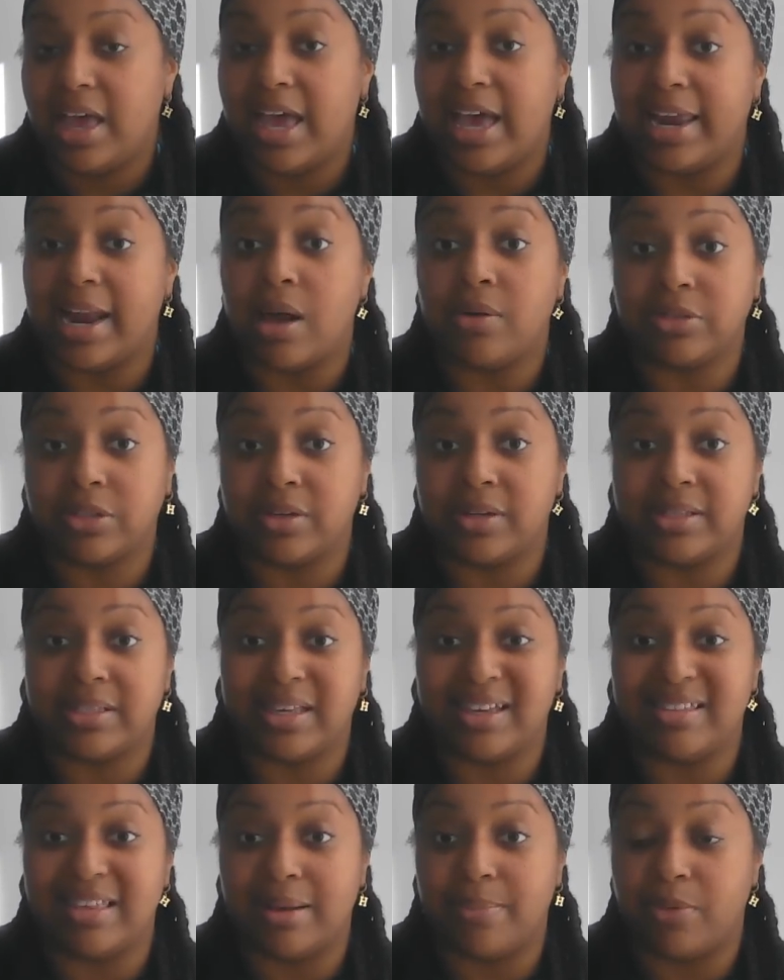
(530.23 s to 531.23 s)
And I was going to
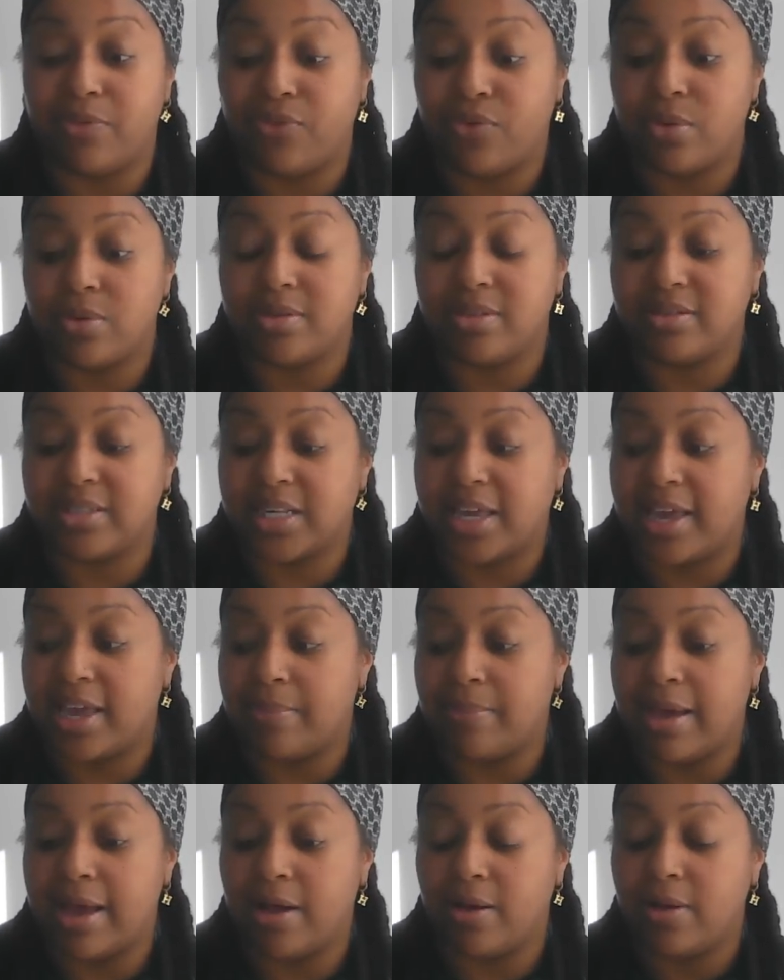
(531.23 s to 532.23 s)
say that before this
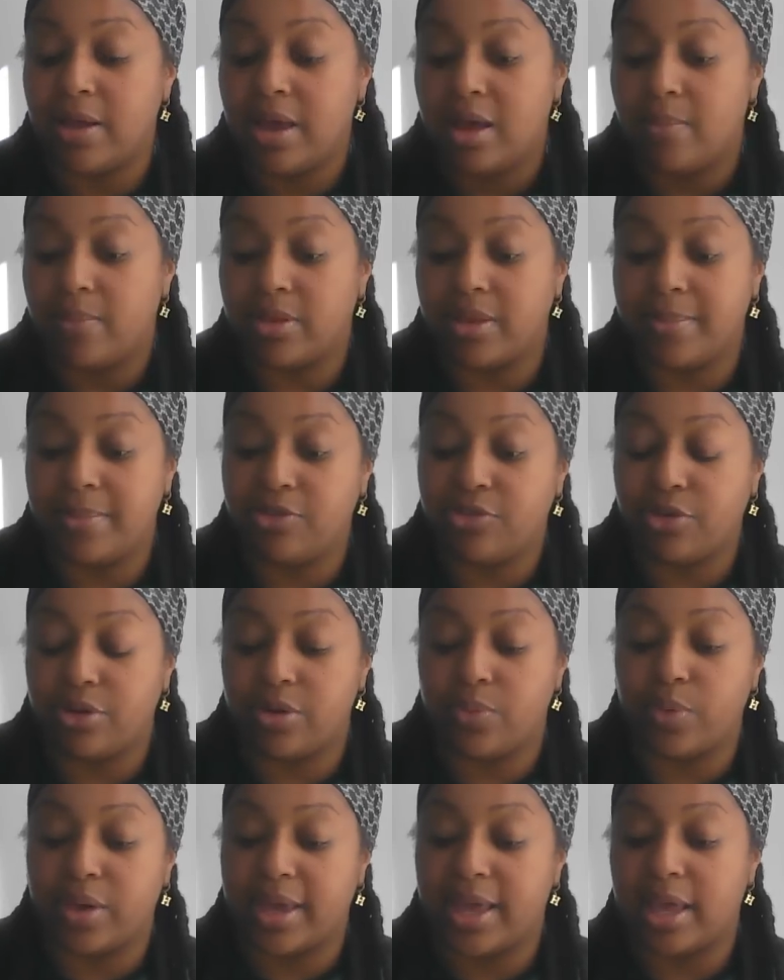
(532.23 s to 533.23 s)
came out, but let me show
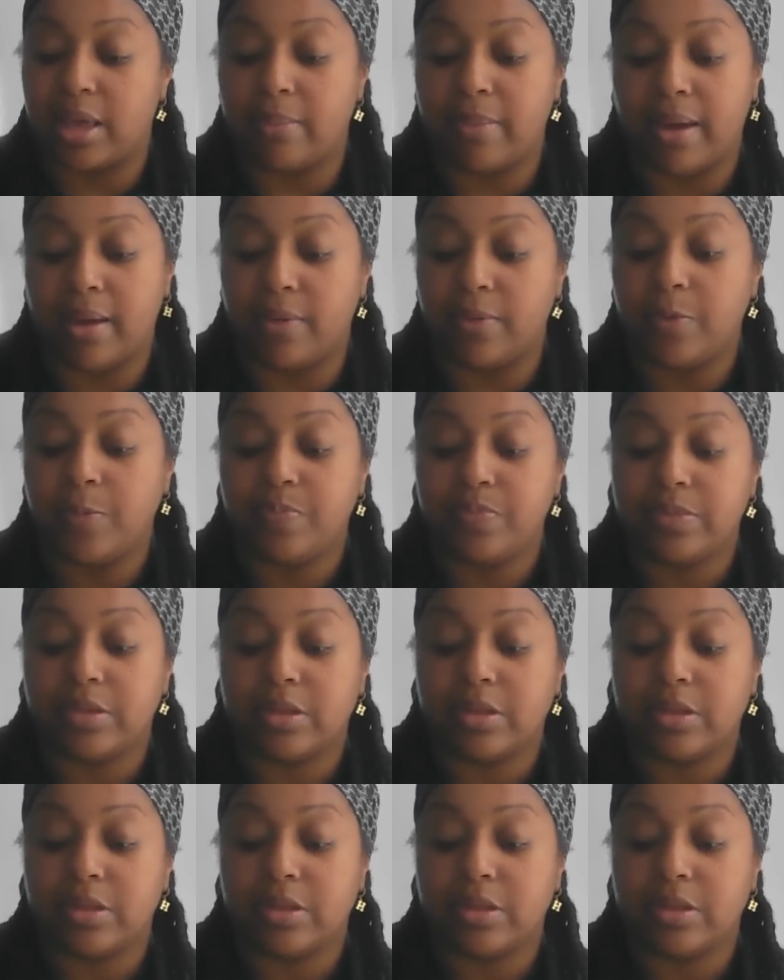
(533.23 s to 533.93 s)
you what came out.